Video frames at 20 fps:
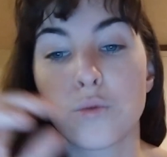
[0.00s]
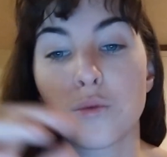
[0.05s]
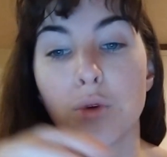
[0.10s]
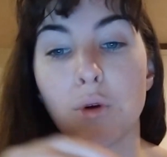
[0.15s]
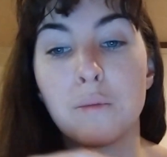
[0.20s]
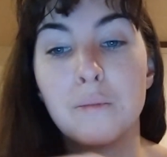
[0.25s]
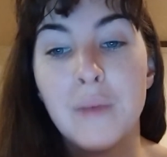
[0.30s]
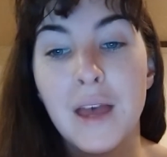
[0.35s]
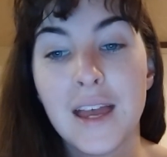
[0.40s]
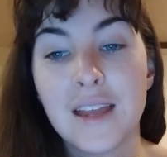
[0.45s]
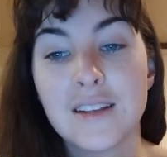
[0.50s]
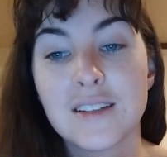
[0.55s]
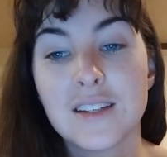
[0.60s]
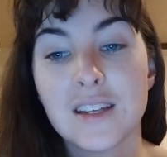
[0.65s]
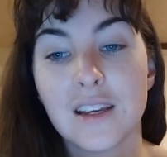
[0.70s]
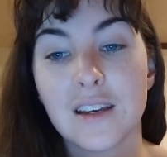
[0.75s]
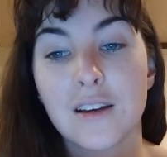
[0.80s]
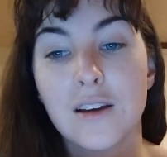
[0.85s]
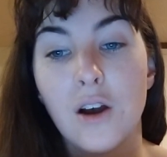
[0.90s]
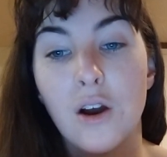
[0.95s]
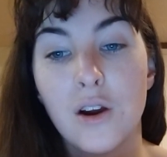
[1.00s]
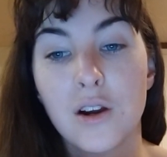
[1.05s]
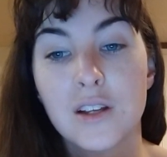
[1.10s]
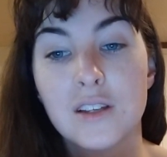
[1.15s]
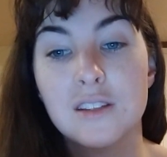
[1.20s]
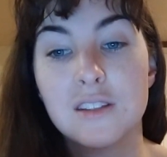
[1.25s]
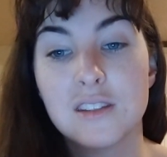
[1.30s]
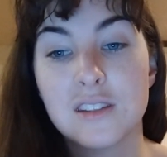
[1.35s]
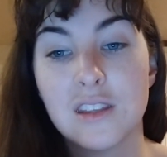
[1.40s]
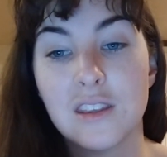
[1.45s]
Romantic
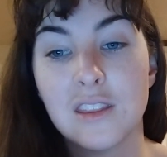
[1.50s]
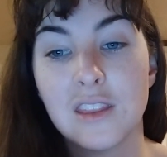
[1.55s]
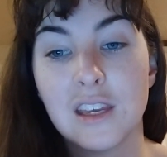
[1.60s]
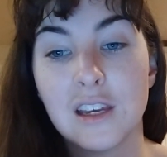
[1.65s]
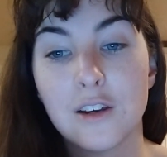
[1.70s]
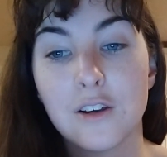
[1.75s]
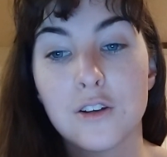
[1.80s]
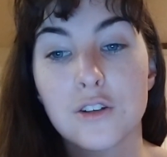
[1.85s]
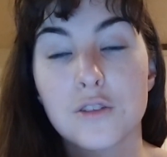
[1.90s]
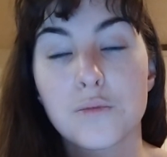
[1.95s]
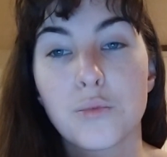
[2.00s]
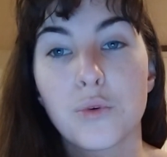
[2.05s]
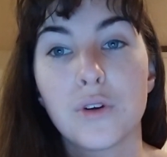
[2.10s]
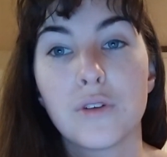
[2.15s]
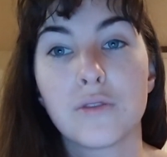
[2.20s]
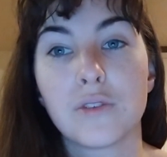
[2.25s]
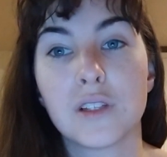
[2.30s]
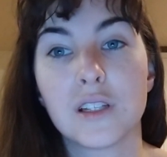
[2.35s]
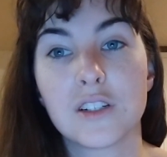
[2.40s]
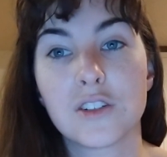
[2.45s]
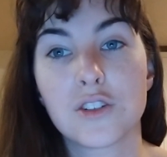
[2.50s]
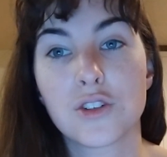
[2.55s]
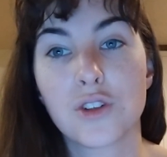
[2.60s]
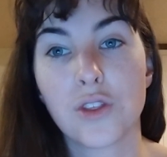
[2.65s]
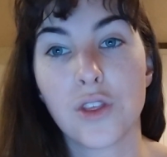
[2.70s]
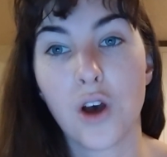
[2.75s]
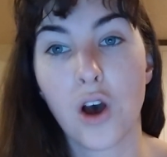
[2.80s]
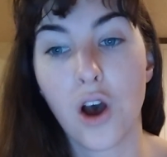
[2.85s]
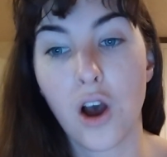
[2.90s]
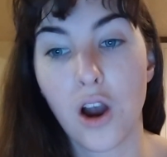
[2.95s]
artists and thinkers privileged
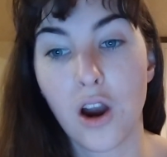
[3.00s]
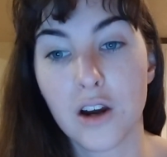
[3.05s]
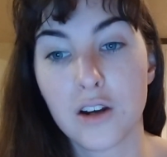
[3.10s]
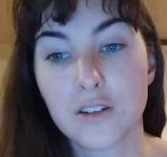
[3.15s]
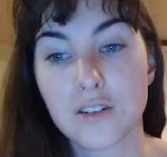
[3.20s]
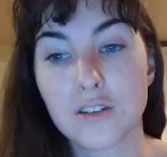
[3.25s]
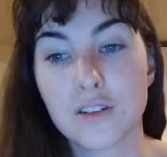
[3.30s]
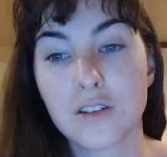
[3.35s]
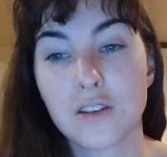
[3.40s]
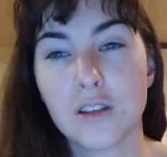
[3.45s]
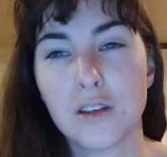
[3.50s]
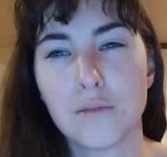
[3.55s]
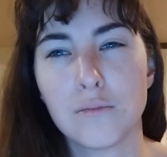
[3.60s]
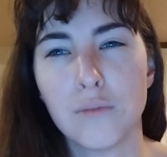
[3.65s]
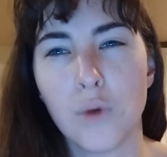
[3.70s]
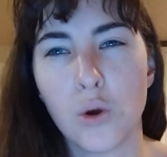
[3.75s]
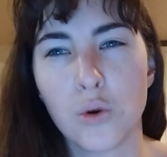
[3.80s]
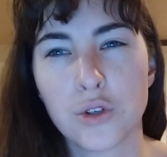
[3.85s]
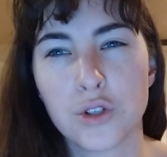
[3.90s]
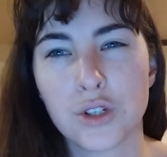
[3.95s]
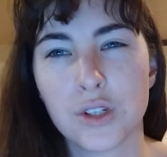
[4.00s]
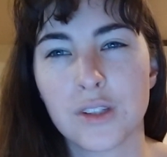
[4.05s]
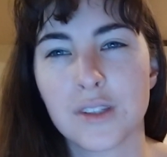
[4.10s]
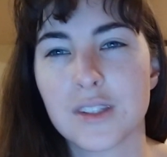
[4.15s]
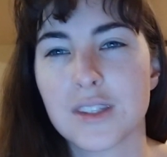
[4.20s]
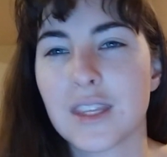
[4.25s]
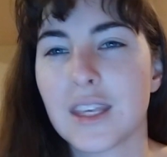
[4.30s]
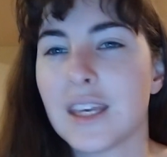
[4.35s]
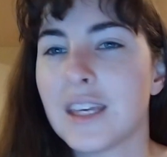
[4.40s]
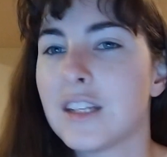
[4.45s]
the heart, the
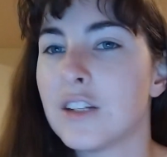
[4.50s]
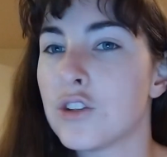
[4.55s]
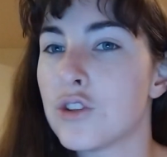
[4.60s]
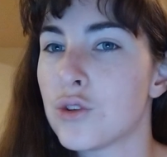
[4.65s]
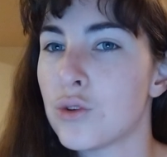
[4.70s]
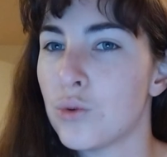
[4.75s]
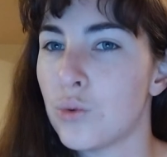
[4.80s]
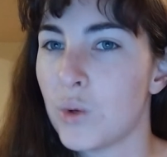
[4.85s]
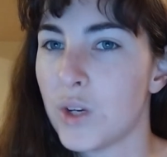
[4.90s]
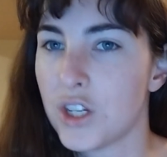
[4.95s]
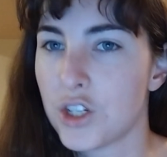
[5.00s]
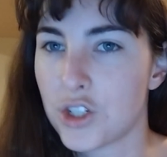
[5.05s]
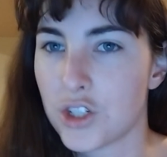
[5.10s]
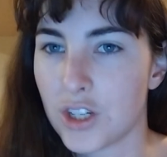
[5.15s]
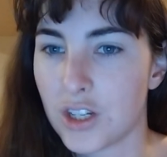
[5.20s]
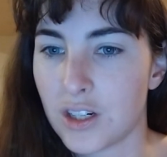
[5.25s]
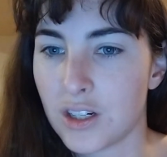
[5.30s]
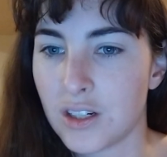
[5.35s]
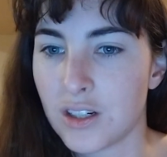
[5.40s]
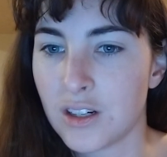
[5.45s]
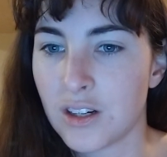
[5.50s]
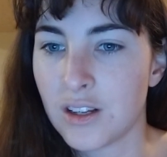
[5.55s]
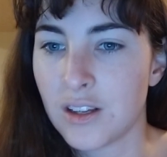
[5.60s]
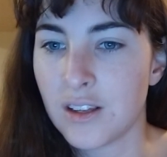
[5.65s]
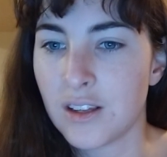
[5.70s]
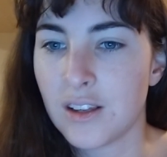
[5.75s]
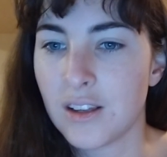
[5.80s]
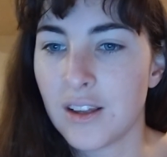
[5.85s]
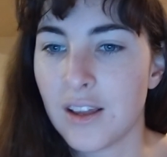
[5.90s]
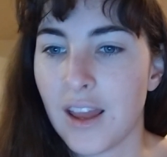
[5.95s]
emotions, the intuition,
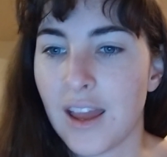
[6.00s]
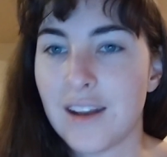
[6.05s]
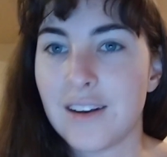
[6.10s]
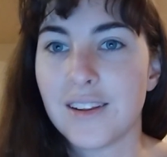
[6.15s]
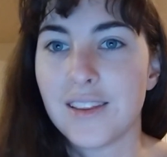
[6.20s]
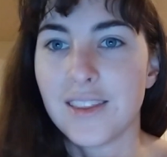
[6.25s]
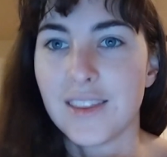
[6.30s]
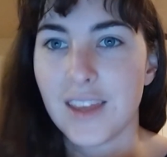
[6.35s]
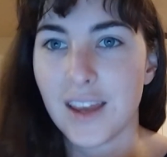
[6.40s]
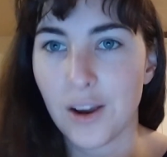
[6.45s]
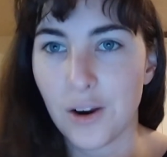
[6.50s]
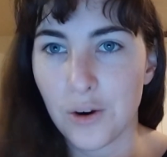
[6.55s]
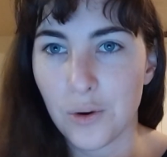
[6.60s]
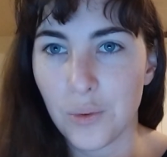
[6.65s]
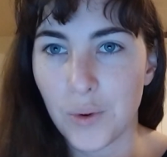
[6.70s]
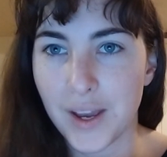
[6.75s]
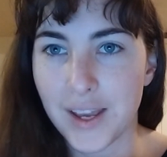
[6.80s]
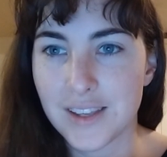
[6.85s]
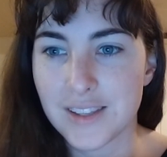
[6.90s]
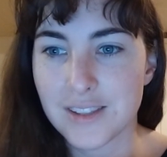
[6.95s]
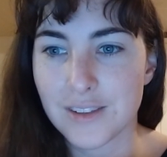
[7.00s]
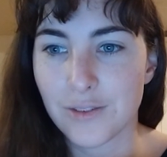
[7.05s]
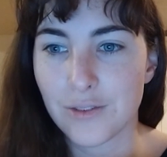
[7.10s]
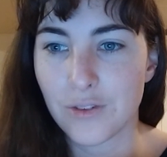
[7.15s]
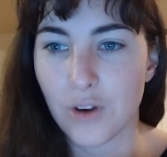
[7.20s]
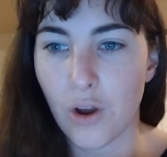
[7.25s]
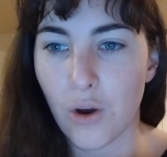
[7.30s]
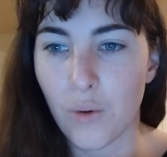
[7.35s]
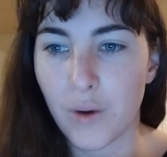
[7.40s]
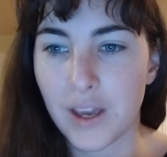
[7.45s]
and their ways of
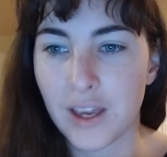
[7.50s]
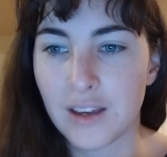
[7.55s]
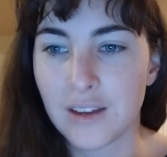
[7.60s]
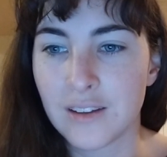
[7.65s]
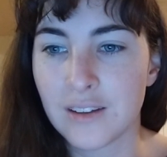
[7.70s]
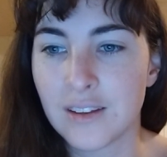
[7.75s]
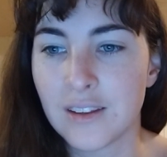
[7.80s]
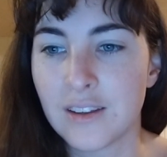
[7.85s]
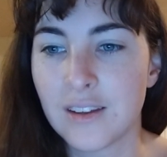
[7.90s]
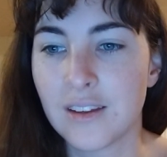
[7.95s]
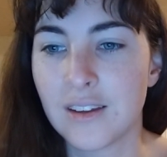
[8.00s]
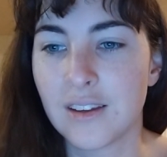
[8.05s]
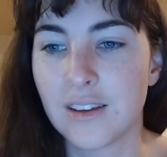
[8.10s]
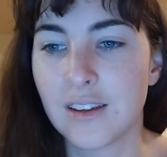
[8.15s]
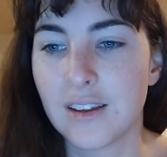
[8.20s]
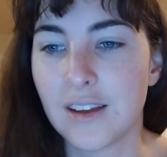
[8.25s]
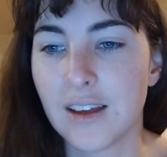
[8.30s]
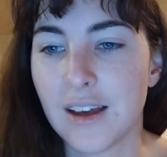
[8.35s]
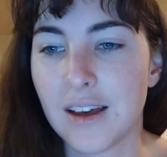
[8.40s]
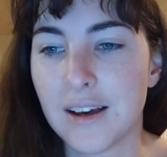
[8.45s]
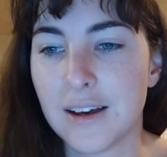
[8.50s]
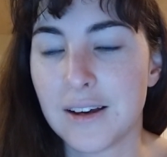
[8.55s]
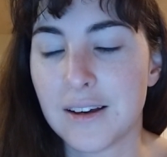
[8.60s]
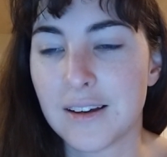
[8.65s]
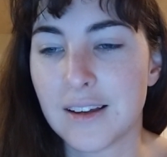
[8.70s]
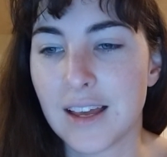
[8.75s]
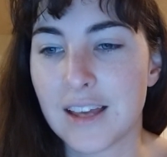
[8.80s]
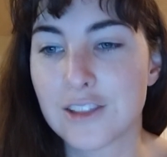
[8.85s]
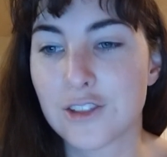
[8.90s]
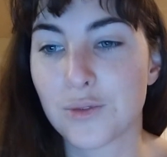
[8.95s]
knowing.
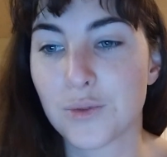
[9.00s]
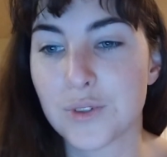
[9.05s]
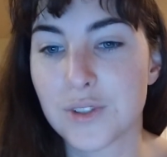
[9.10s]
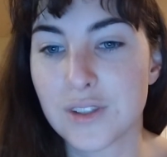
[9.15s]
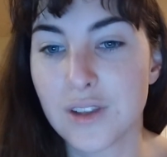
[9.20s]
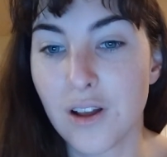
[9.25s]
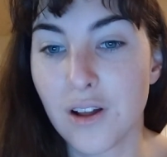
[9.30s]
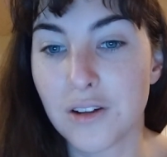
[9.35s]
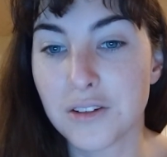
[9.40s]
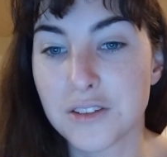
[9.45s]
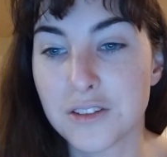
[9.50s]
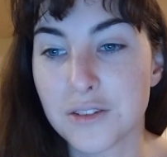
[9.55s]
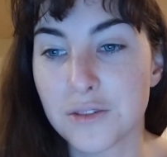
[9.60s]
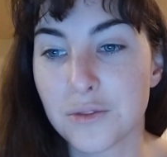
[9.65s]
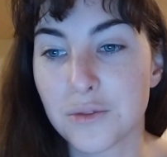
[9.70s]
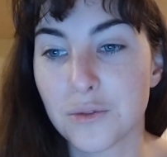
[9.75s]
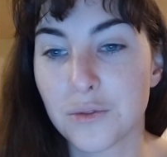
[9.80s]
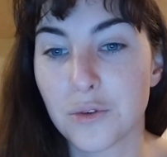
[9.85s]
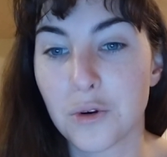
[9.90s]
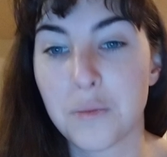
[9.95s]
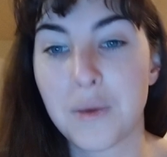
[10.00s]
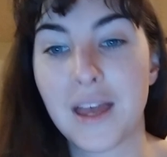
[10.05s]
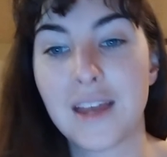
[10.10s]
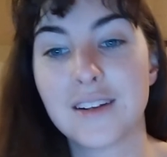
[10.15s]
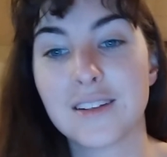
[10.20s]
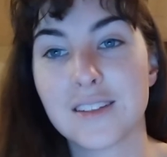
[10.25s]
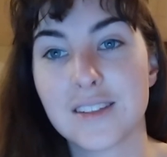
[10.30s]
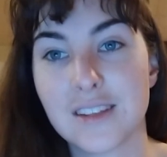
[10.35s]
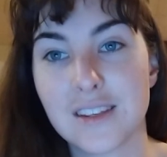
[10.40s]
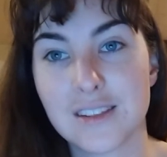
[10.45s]
As a result,
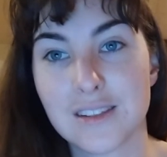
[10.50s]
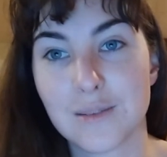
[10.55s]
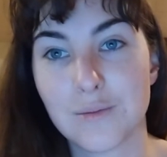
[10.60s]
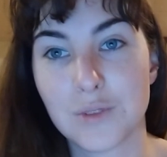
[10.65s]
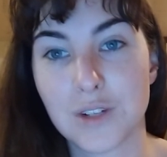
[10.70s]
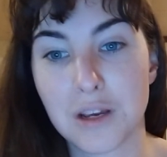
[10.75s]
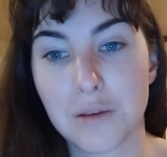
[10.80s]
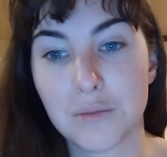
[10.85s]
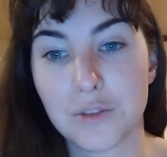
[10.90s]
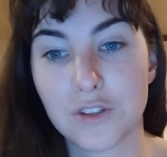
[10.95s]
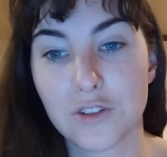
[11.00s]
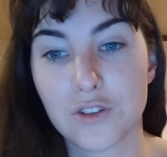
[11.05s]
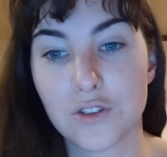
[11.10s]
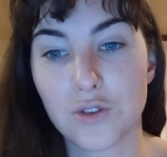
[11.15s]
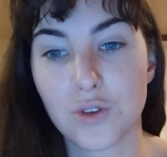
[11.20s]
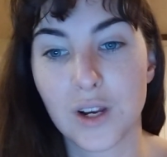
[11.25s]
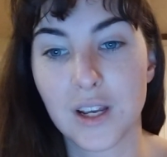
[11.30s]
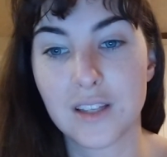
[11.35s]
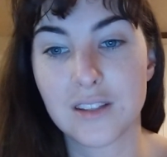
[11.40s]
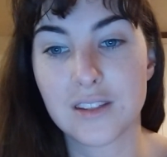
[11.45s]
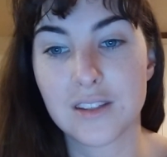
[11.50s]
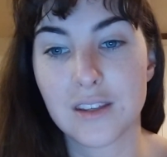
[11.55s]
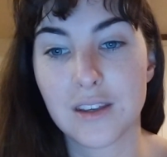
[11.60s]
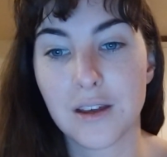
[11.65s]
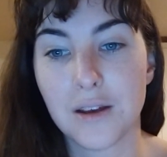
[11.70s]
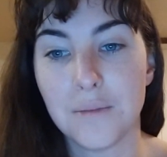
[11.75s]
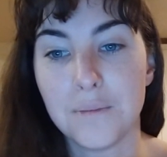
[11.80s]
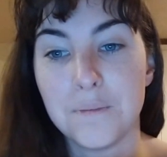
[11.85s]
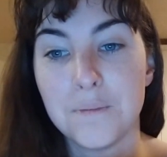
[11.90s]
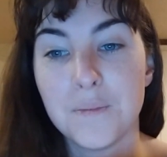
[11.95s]
Romanticism demonstrates
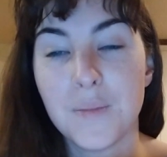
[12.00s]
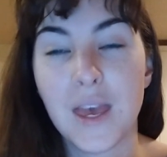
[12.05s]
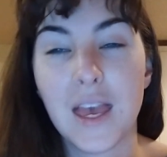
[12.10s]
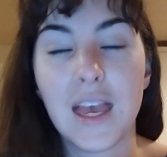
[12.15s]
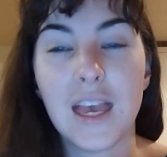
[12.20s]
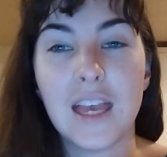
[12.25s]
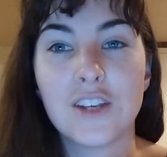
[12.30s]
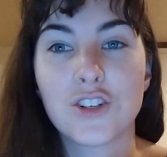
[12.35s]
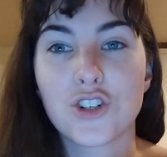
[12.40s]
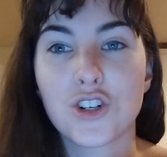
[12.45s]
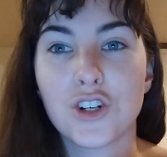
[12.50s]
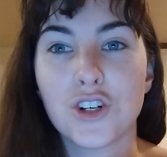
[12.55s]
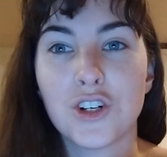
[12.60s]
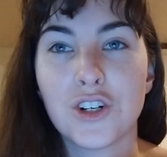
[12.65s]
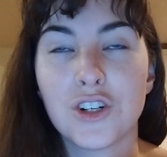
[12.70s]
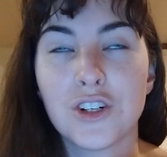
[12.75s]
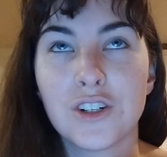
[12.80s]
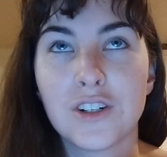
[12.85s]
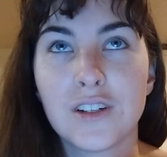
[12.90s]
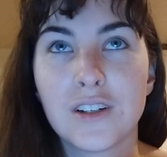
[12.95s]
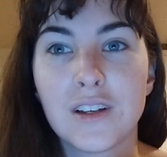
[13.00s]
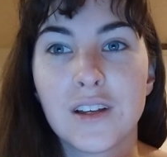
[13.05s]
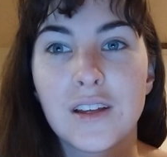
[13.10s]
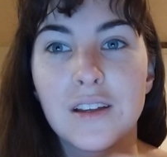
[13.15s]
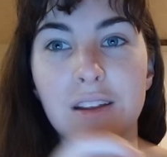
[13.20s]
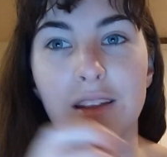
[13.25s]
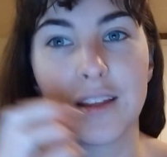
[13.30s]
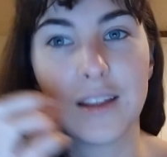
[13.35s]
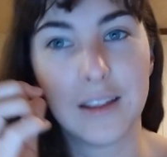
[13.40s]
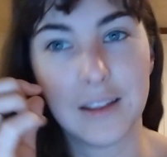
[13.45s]
a major,
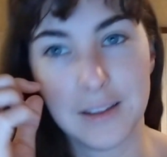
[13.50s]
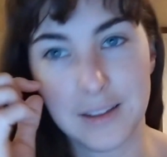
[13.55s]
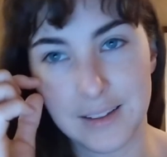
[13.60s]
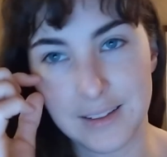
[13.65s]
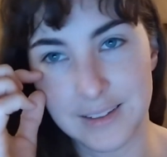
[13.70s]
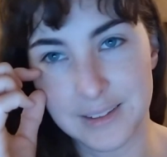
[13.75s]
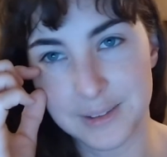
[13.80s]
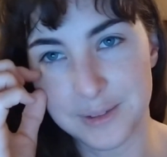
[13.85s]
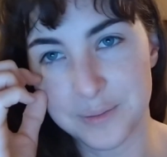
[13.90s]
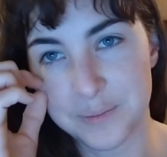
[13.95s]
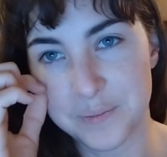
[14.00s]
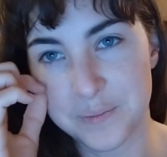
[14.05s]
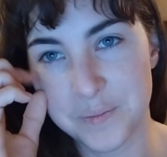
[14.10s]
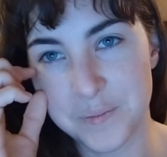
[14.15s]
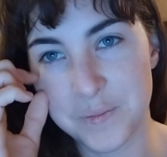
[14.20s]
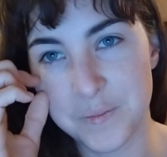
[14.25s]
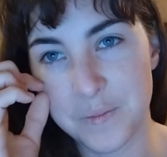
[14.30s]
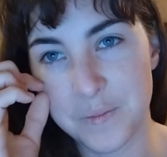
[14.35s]
in